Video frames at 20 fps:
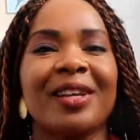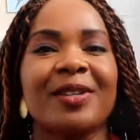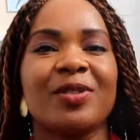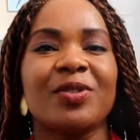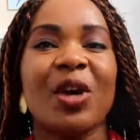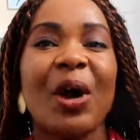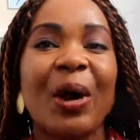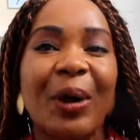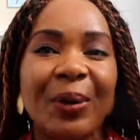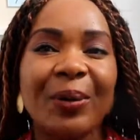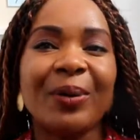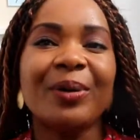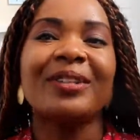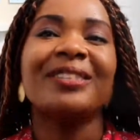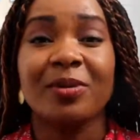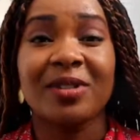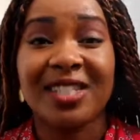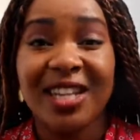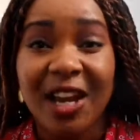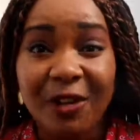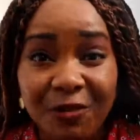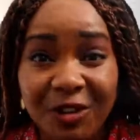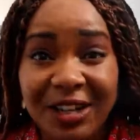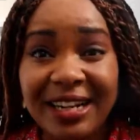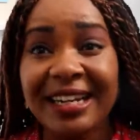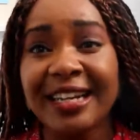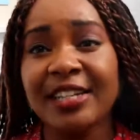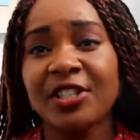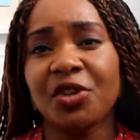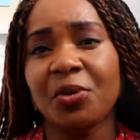So
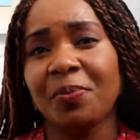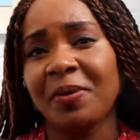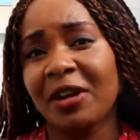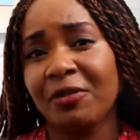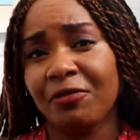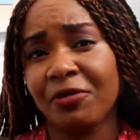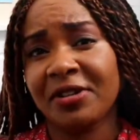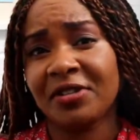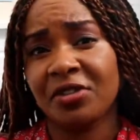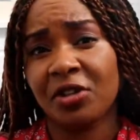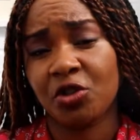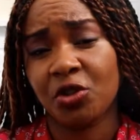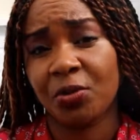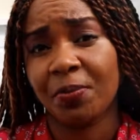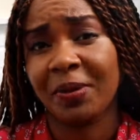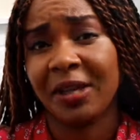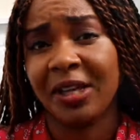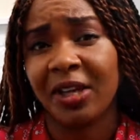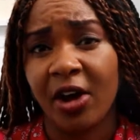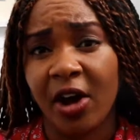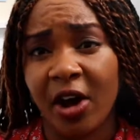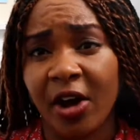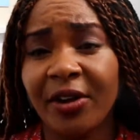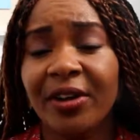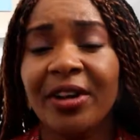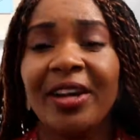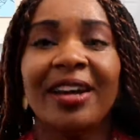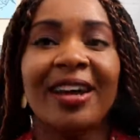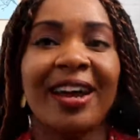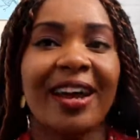definitely do a bit of research on
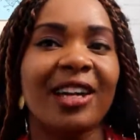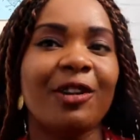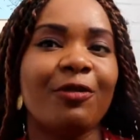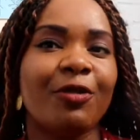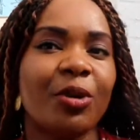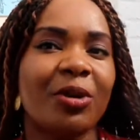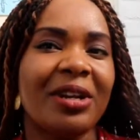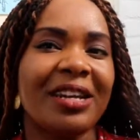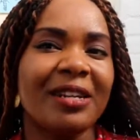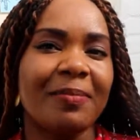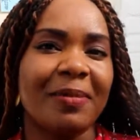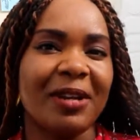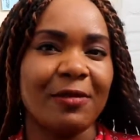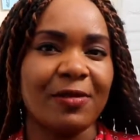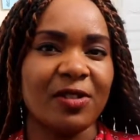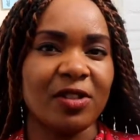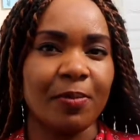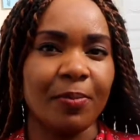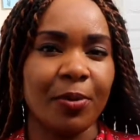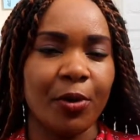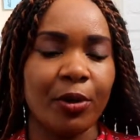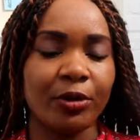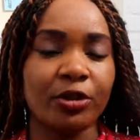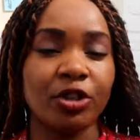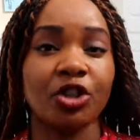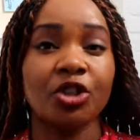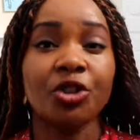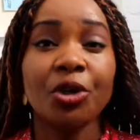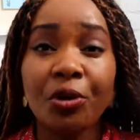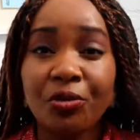PR, and if you need a bit of
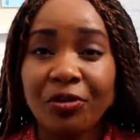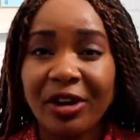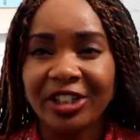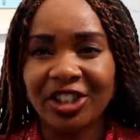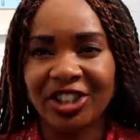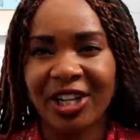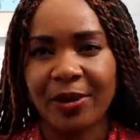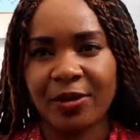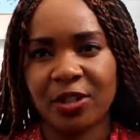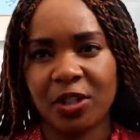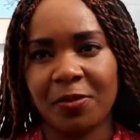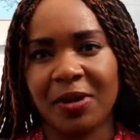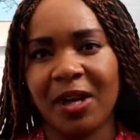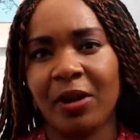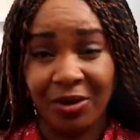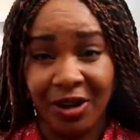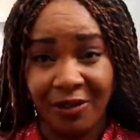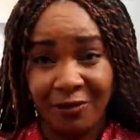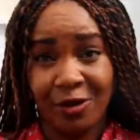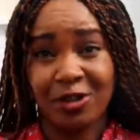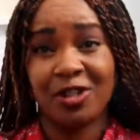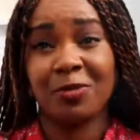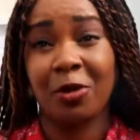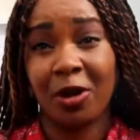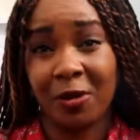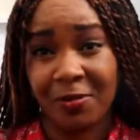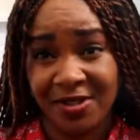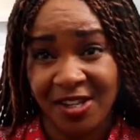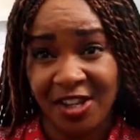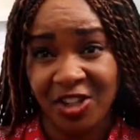support, do reach out to would love you to
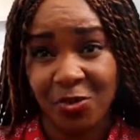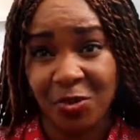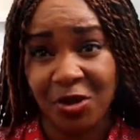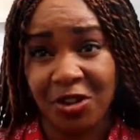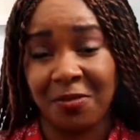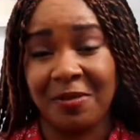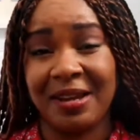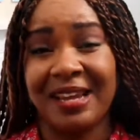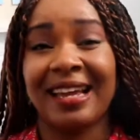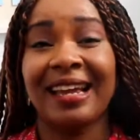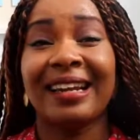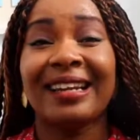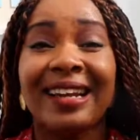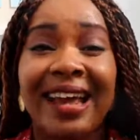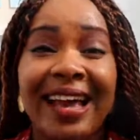book a session with me.